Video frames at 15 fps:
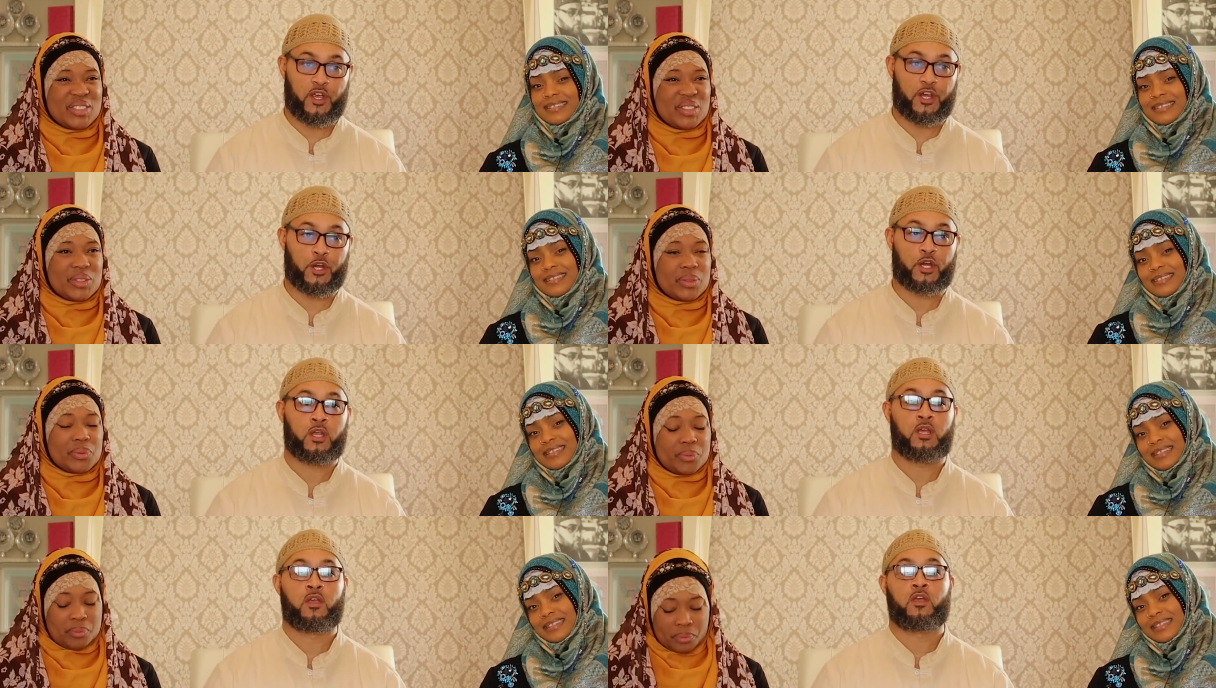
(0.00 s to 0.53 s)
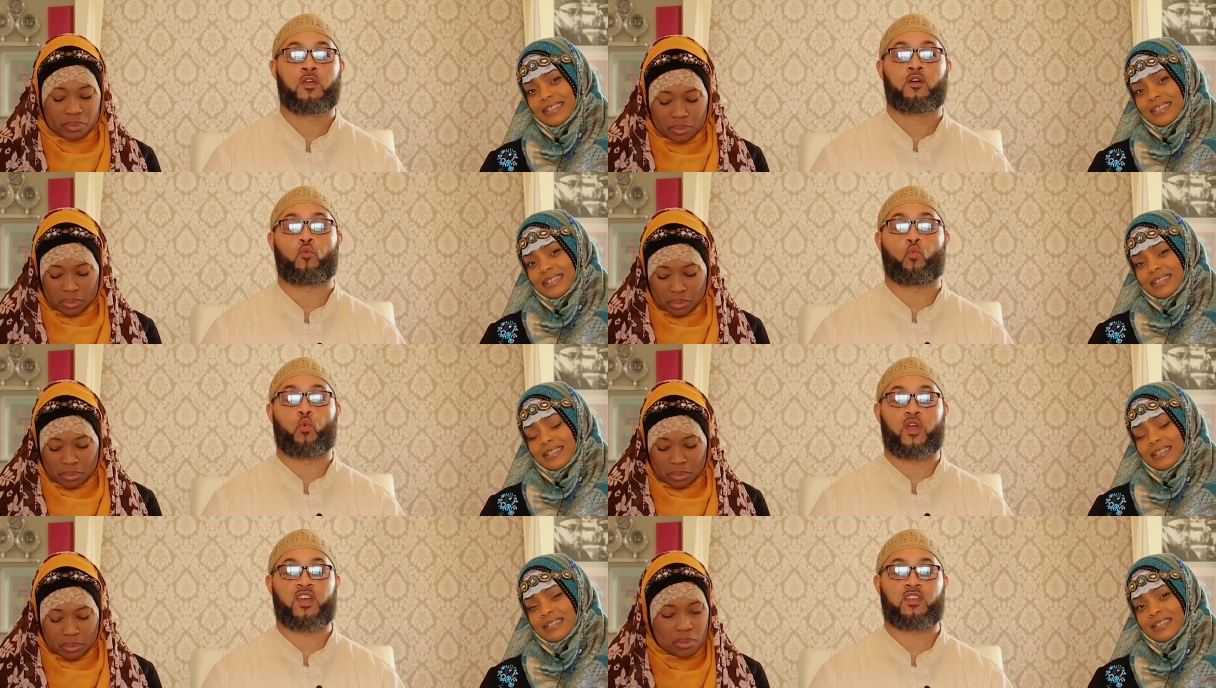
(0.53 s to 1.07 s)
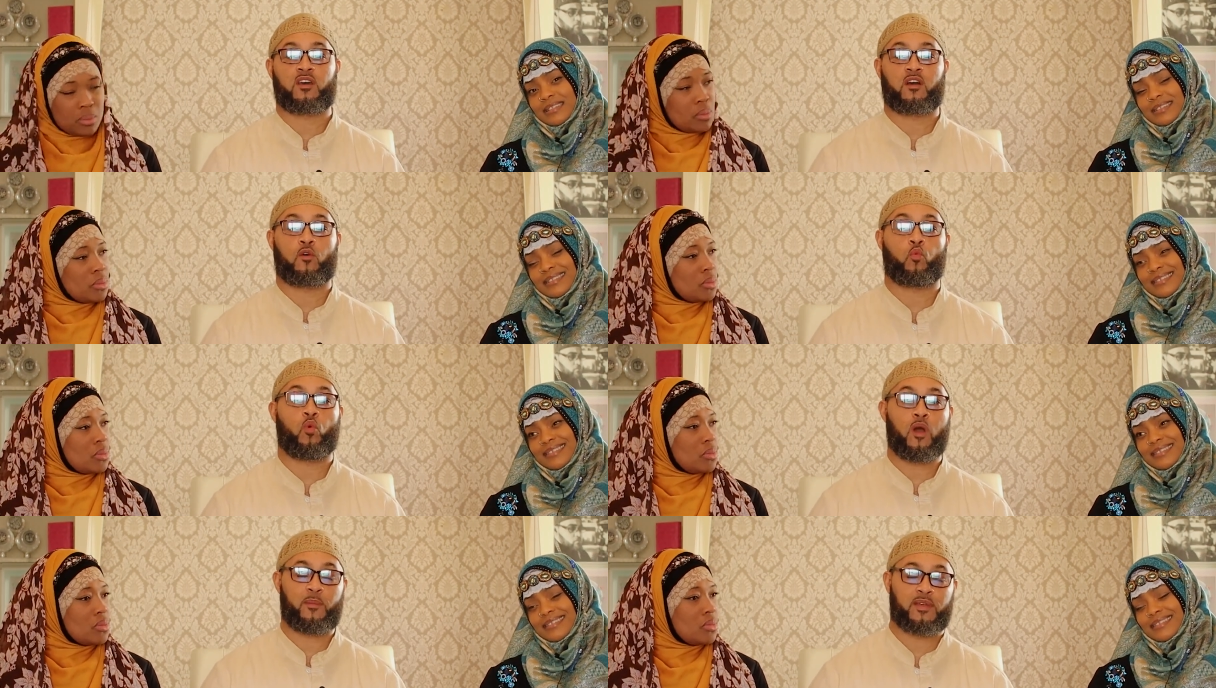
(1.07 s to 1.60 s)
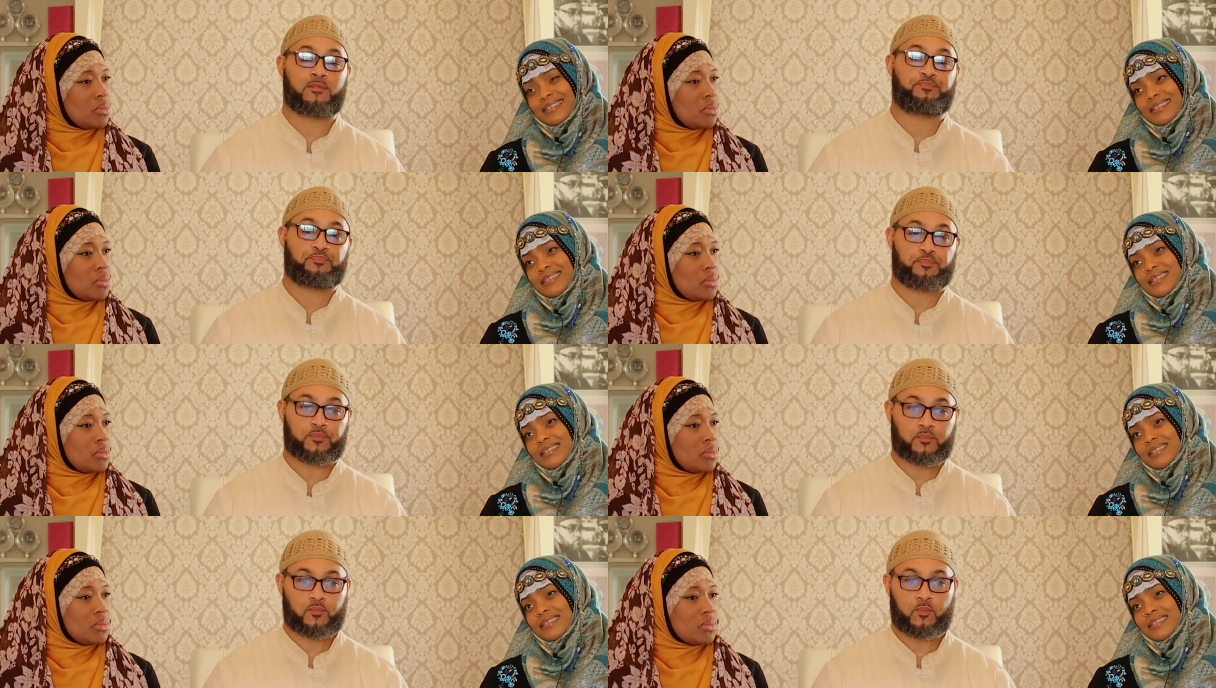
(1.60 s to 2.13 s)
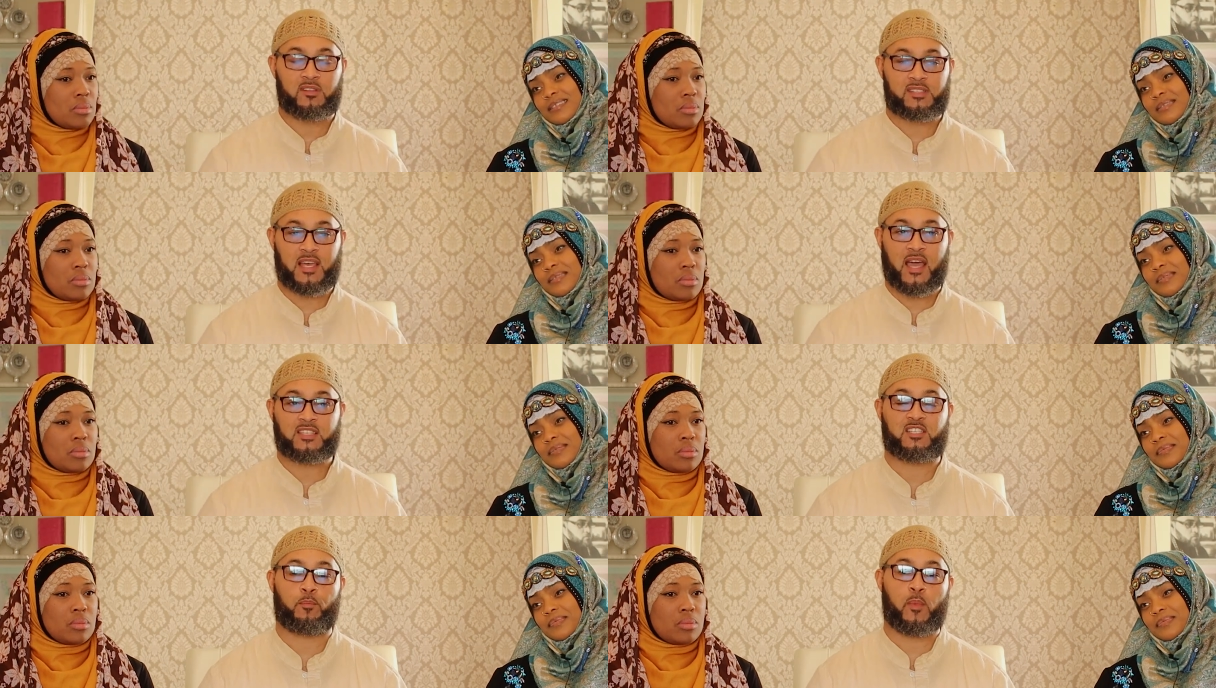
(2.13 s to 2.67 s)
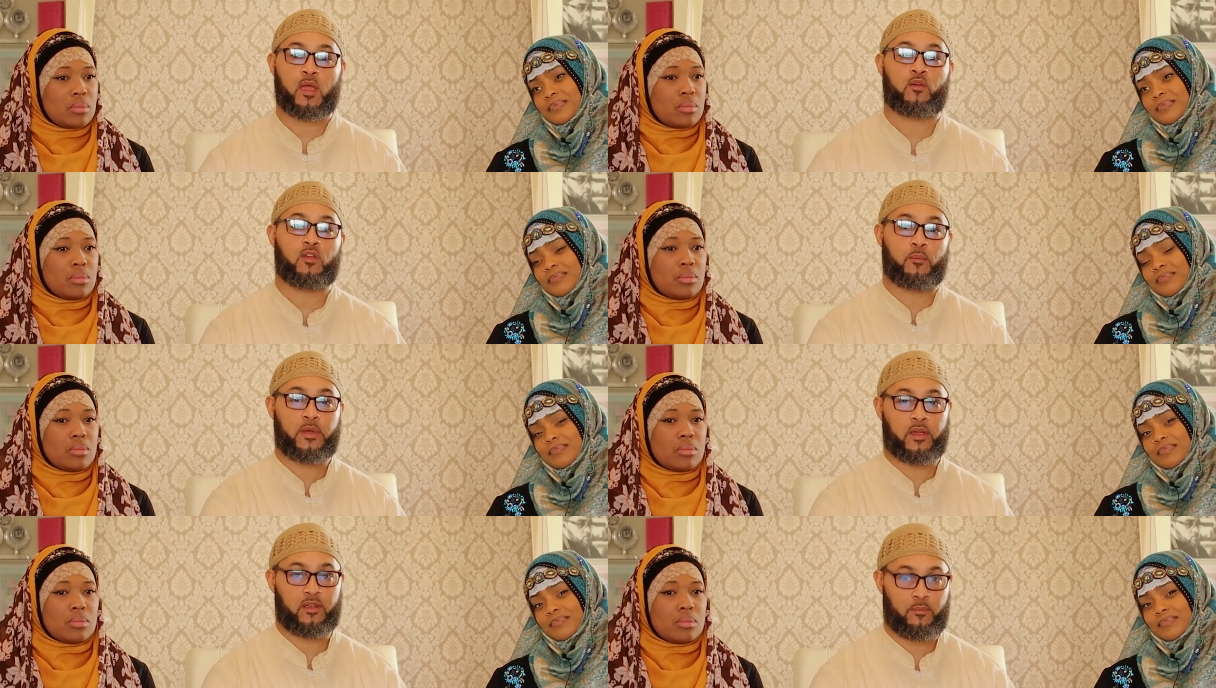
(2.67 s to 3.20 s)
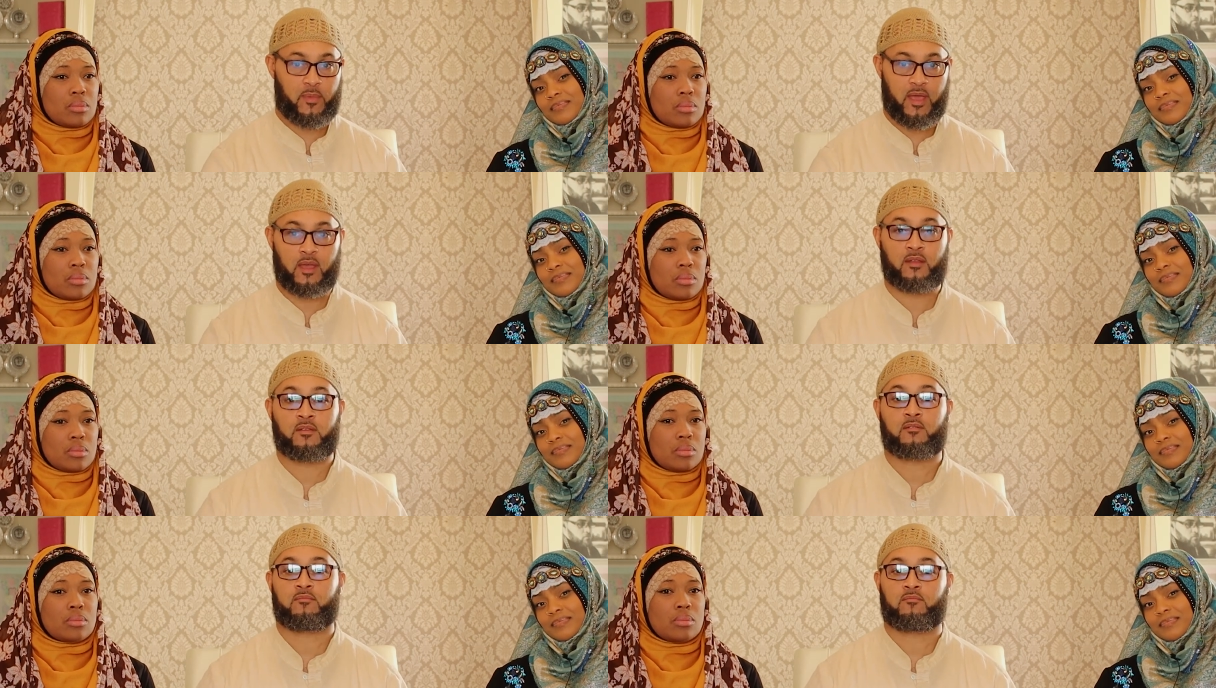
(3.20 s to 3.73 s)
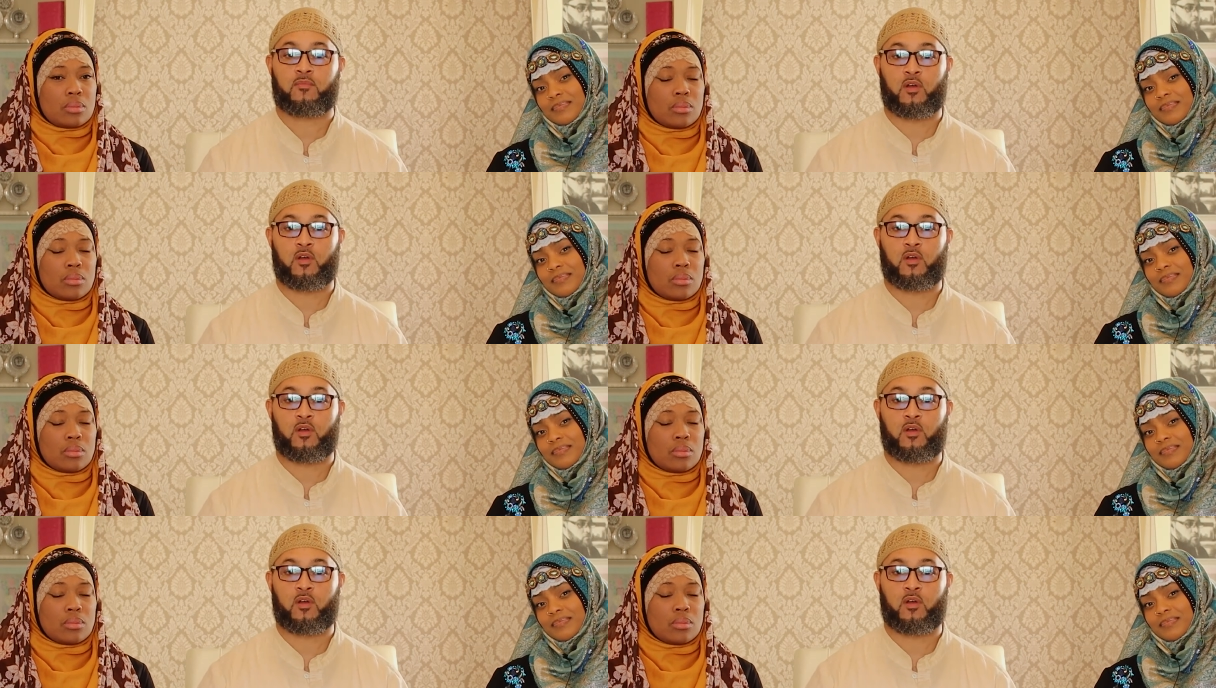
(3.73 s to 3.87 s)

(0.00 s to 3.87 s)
Speaker 1: where when a woman decides to marry a married man,